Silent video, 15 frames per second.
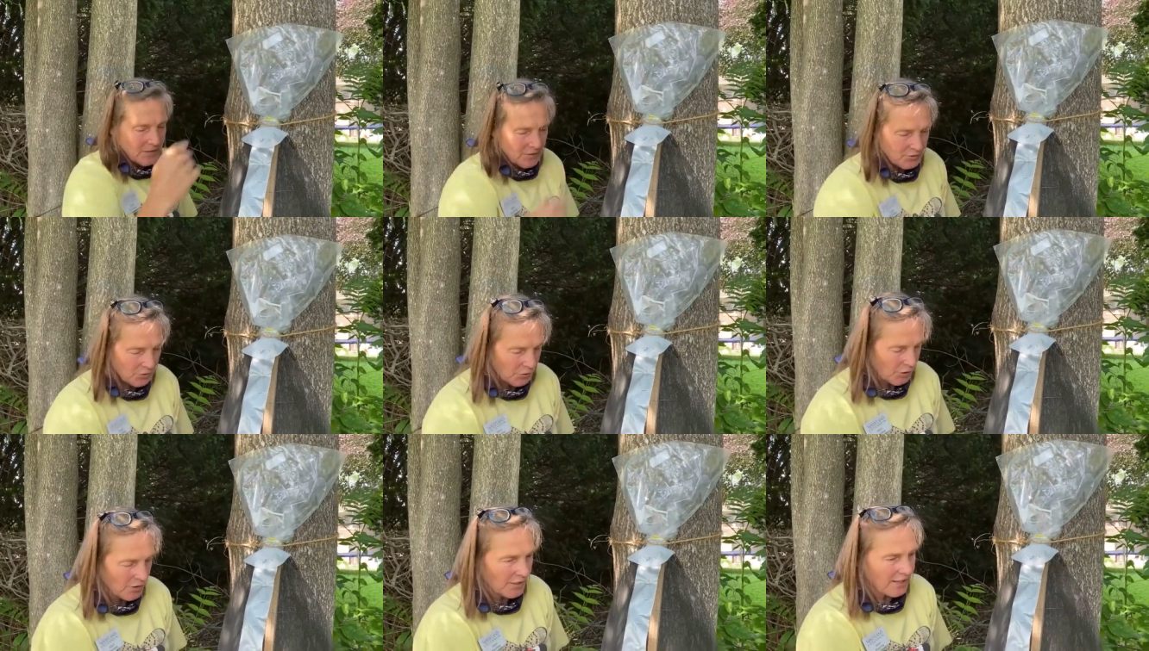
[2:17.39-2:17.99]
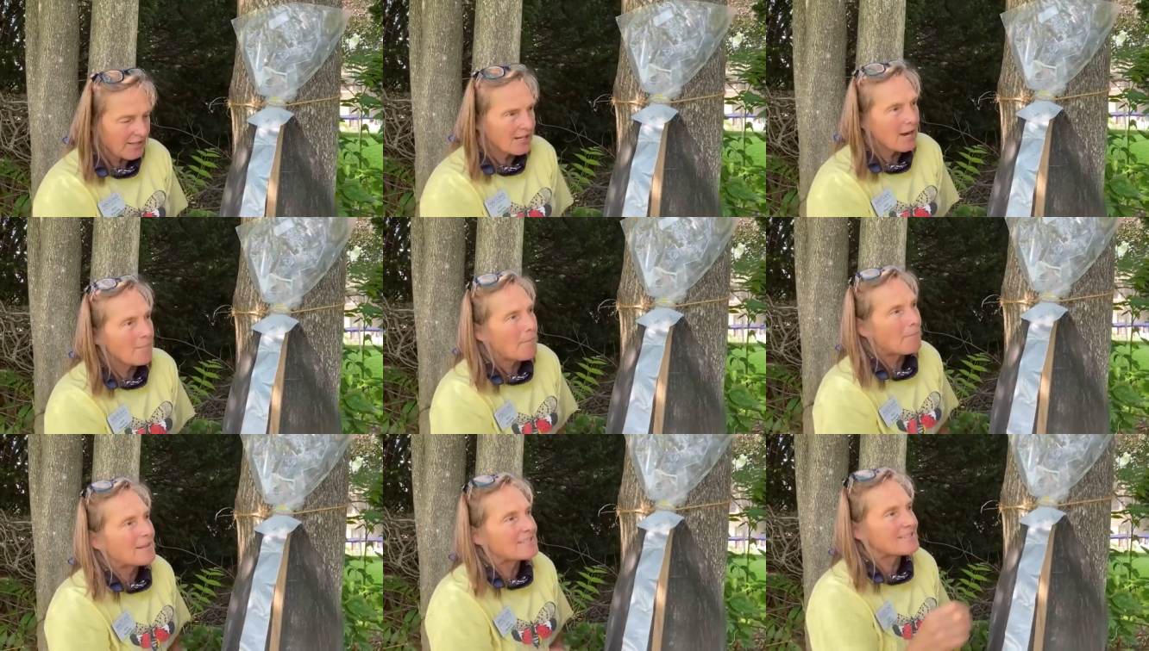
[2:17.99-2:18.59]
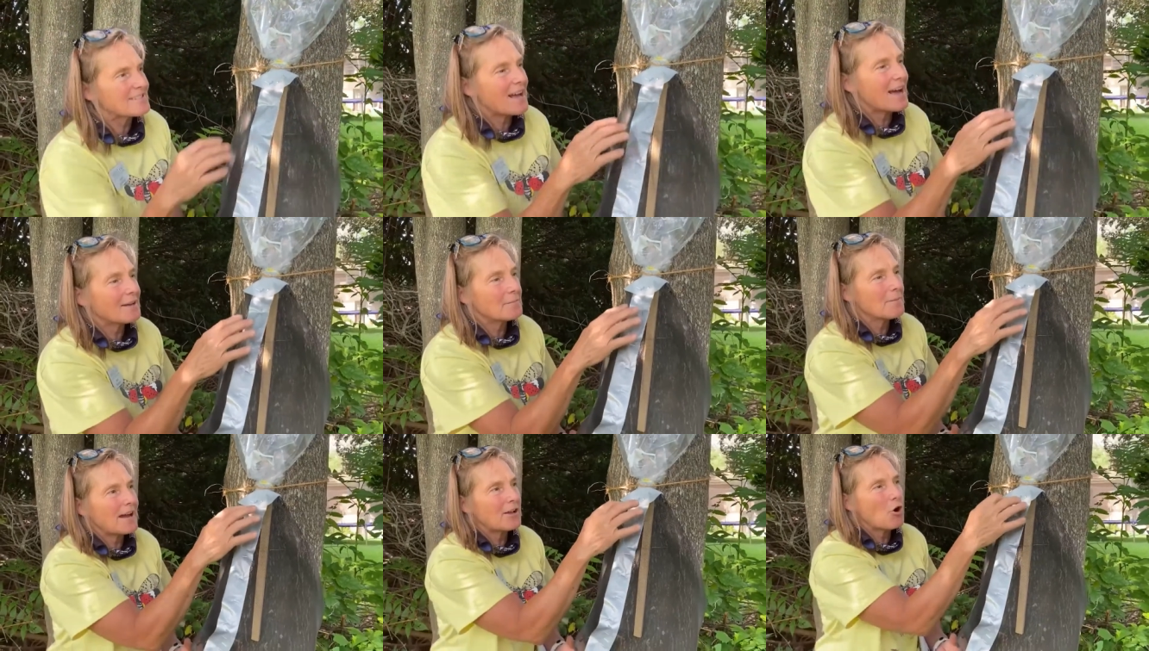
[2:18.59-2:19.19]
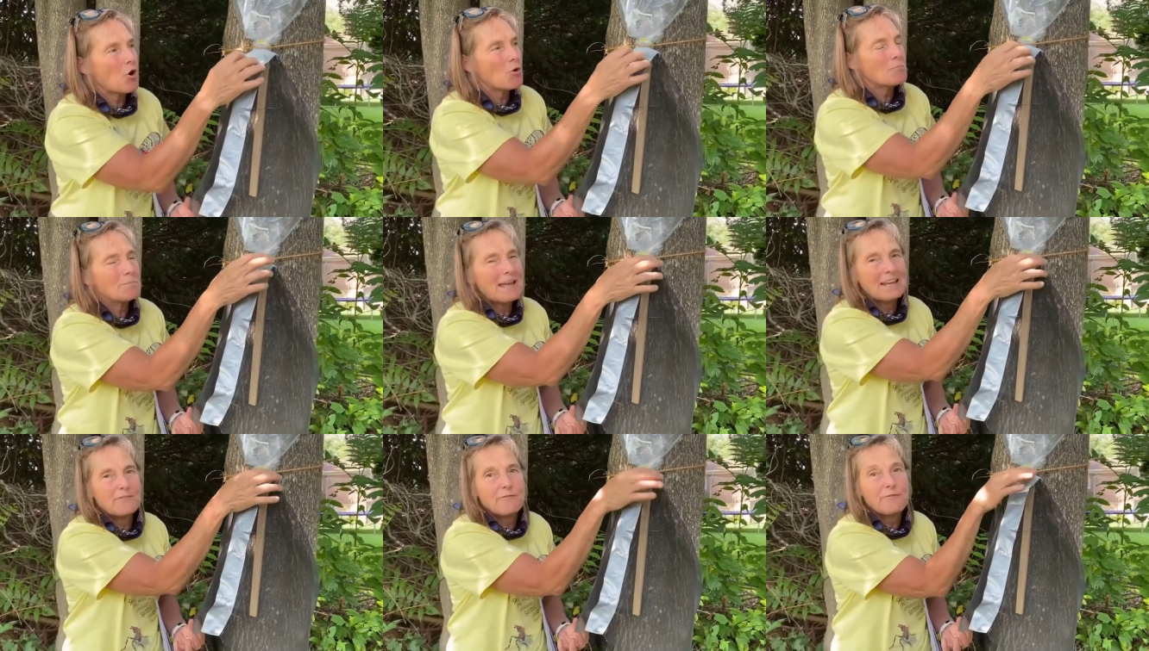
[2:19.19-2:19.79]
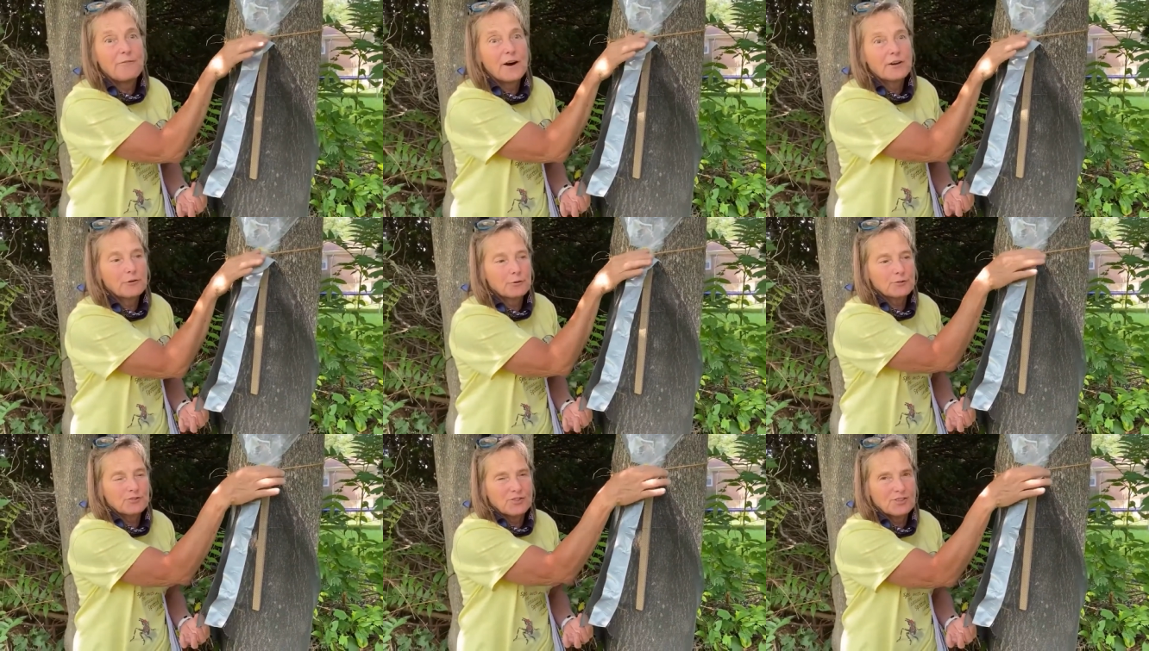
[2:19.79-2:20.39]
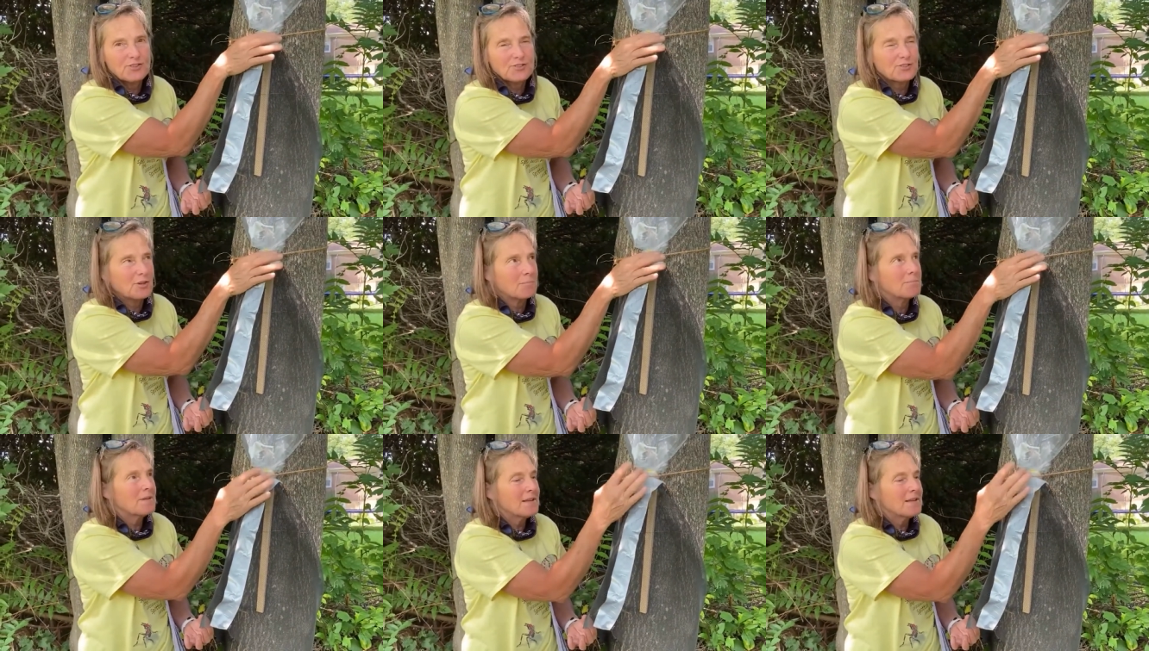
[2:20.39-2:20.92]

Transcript: so they're going to come up inside of my homemade funnel system